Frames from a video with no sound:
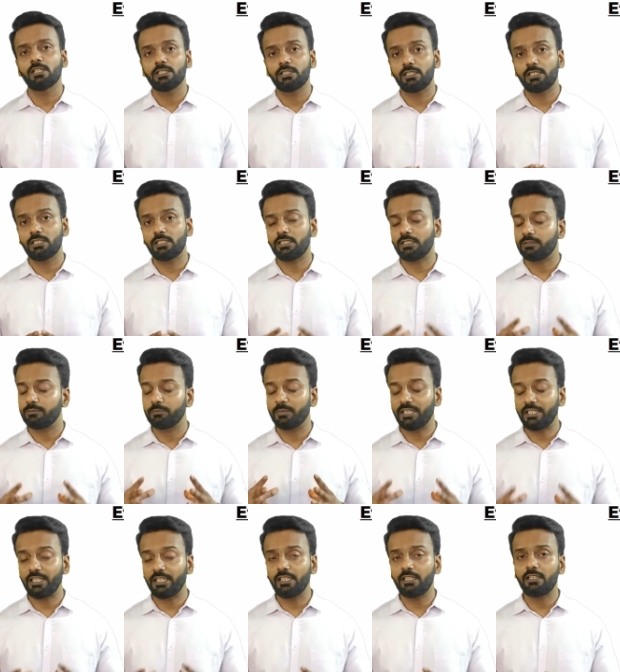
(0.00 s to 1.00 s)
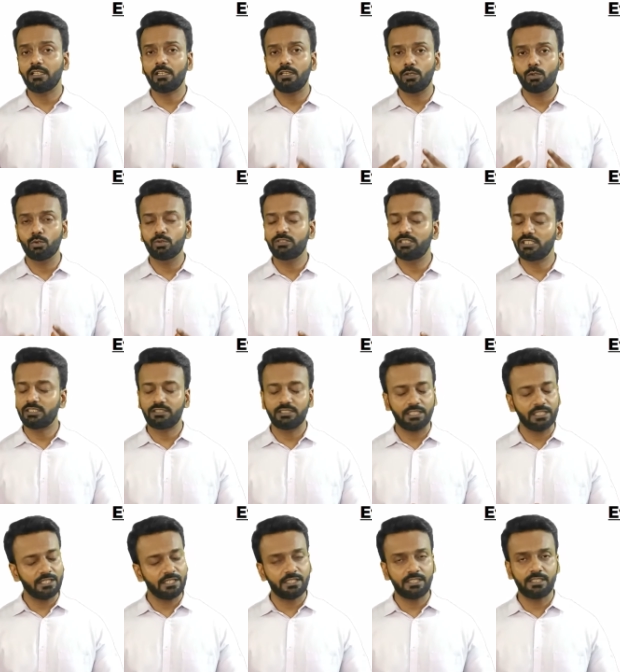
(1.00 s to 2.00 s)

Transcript: the material loses its